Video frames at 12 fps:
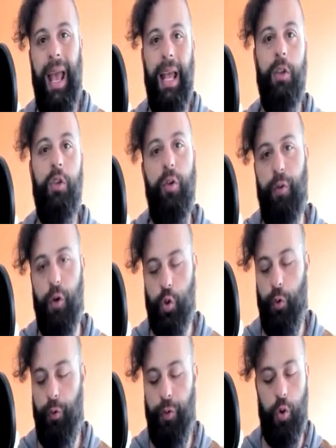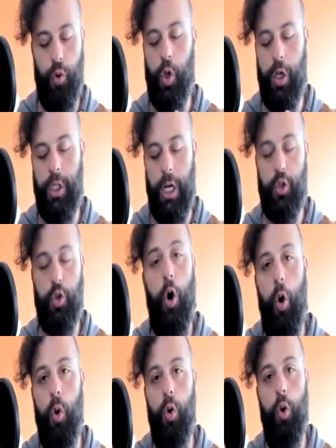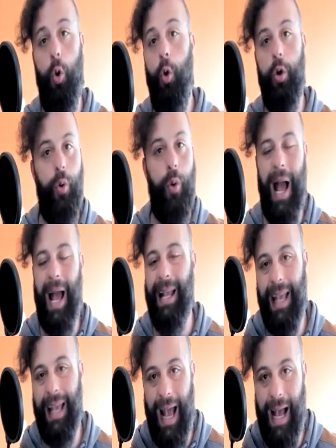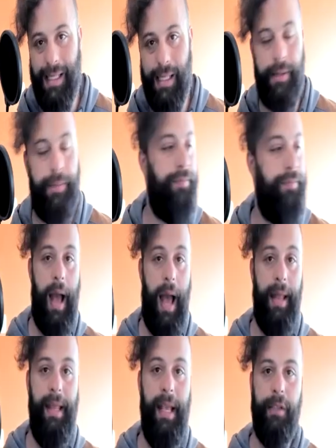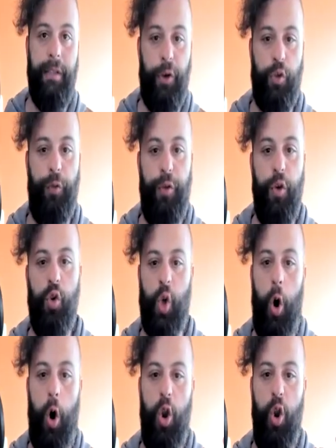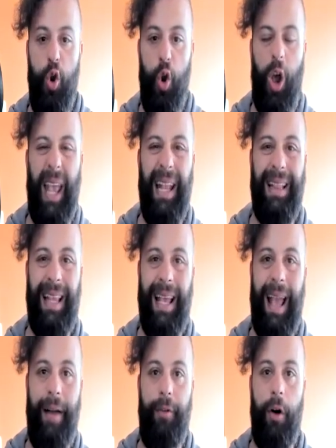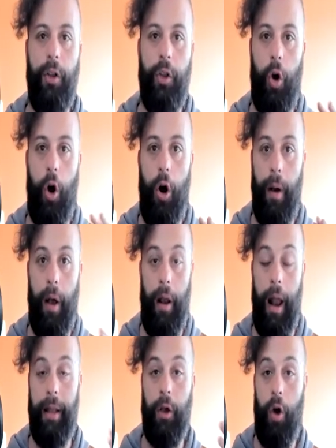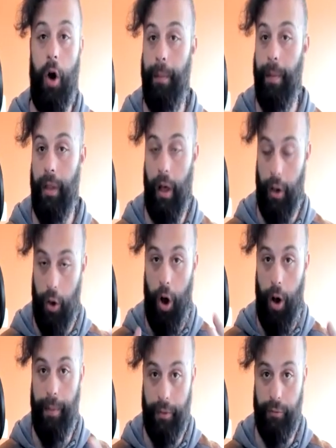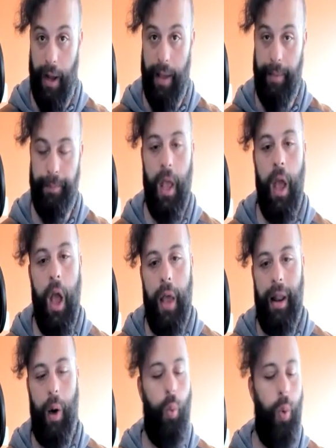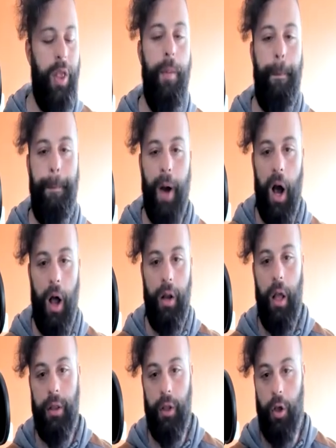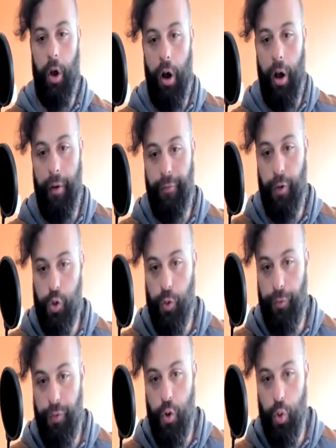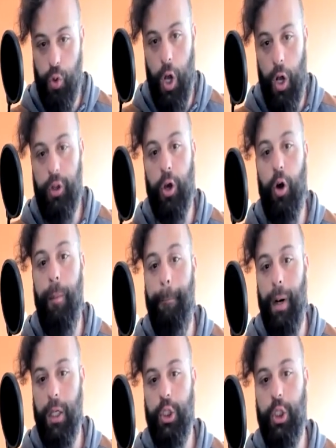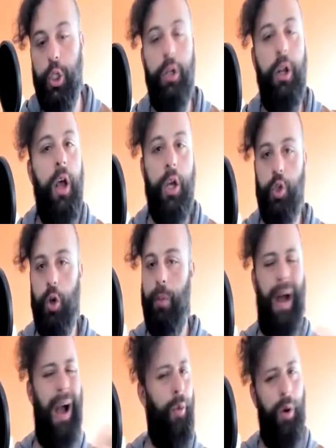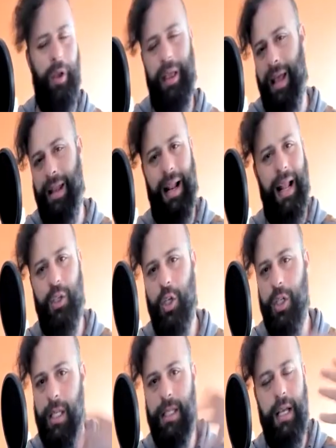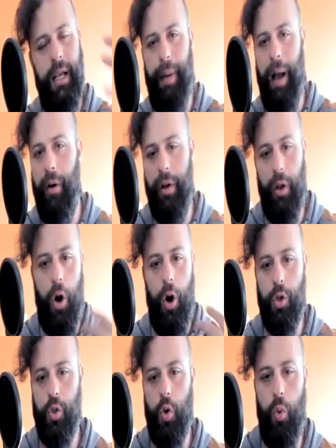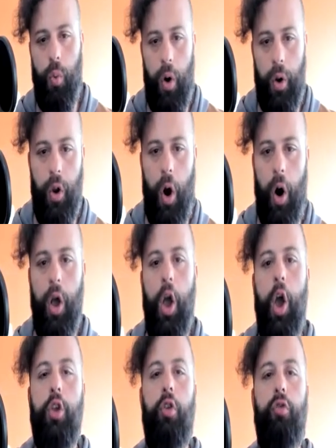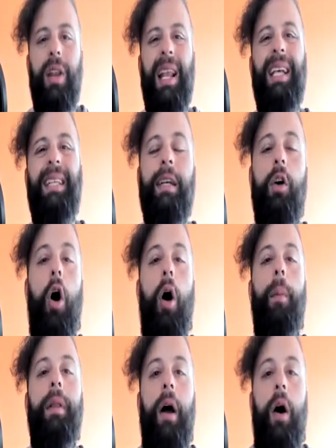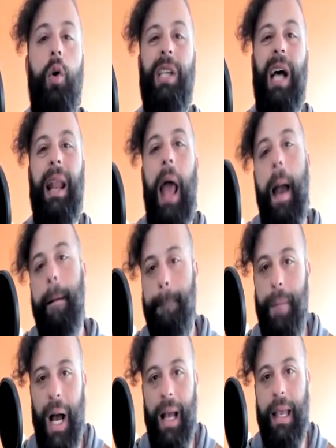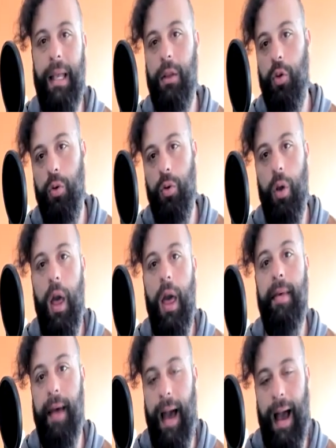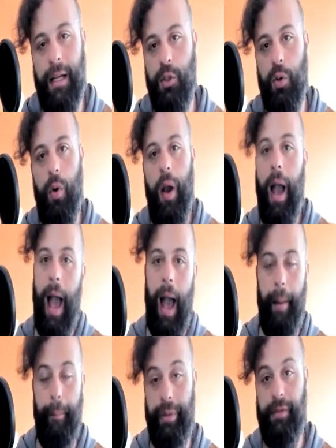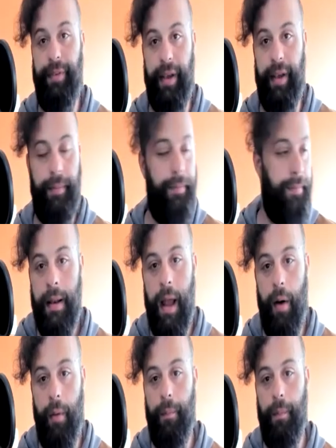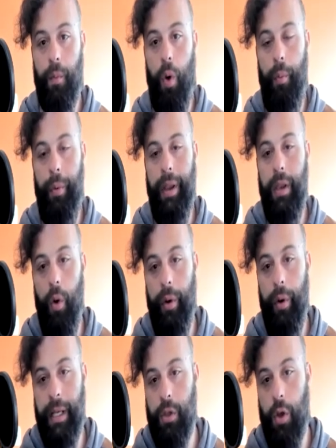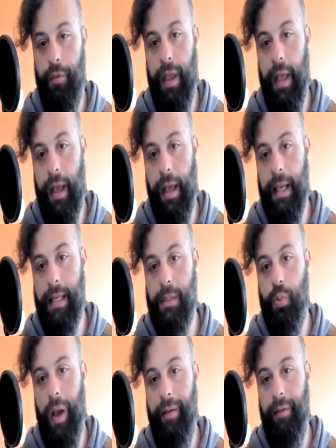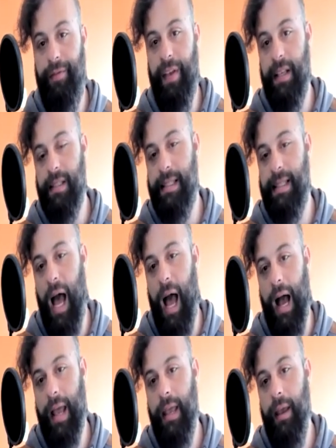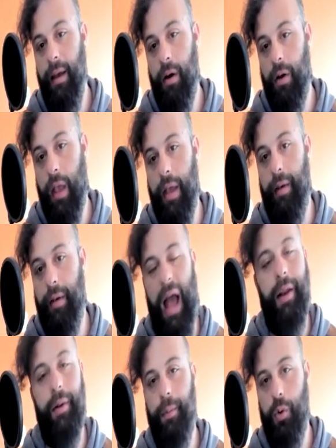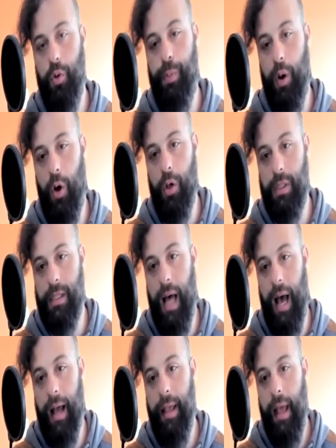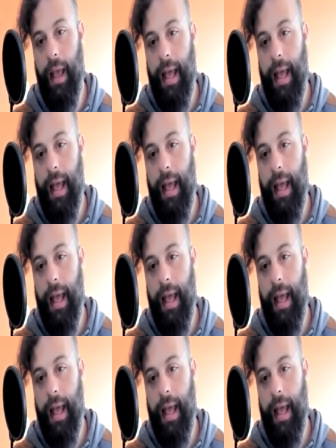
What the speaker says: into fossil fuels, such as coal, oil, and gas. And these fossil fuels are locking together the carbon, right? Now, when you burn the fossil fuels under combustion, so getting electricity, powering cars or whatnot, you're releasing carbon dioxide back into the actual atmosphere. Now, what we notice over here is when things die, okay, animals, plants die,